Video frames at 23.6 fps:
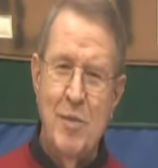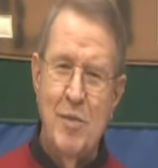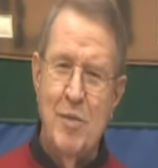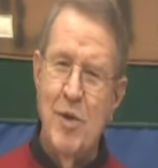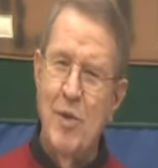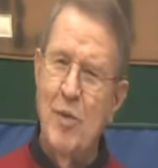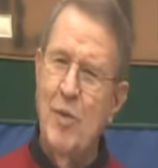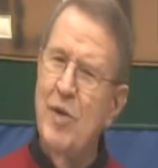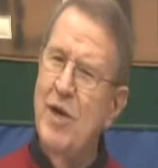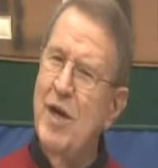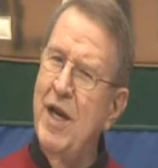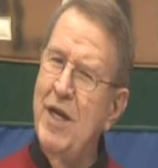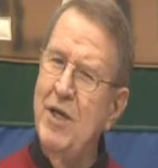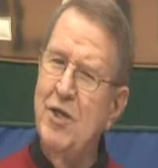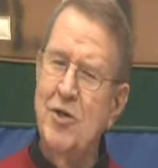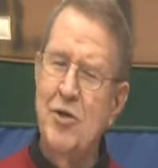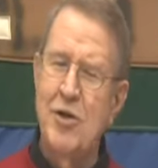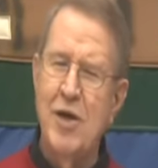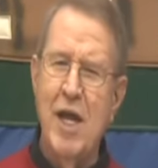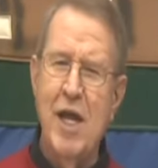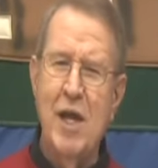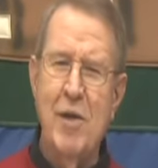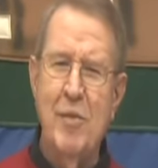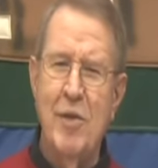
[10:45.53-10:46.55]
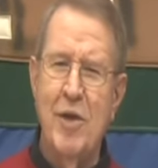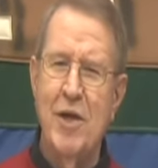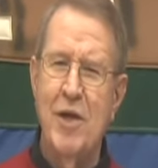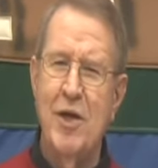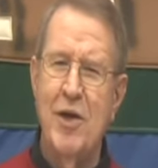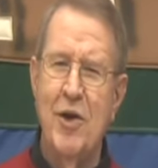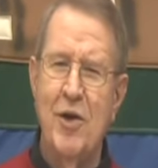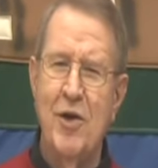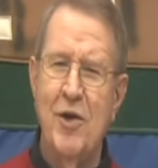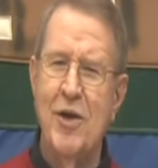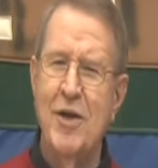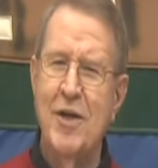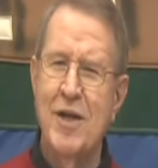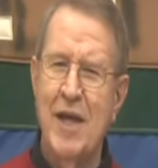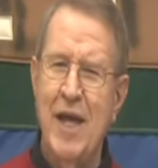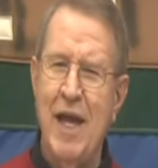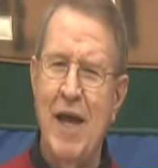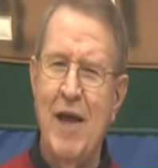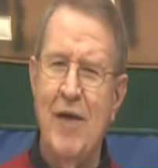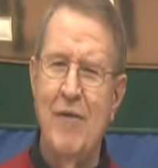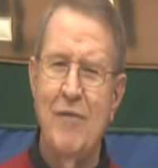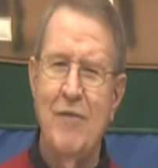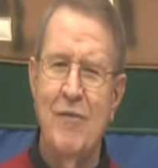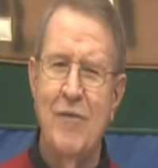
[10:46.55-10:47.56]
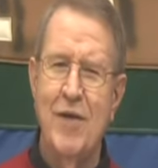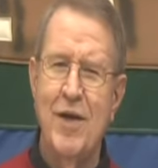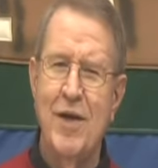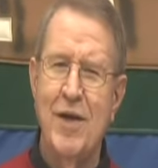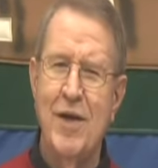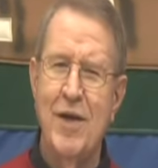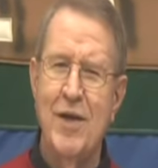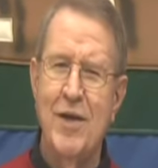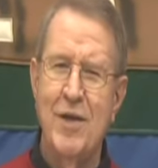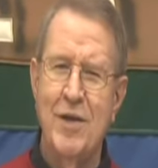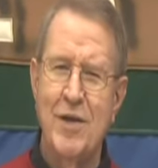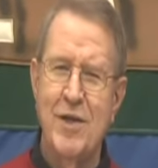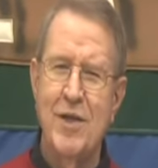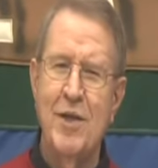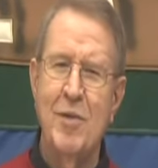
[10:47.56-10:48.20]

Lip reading: But we need your name in here to have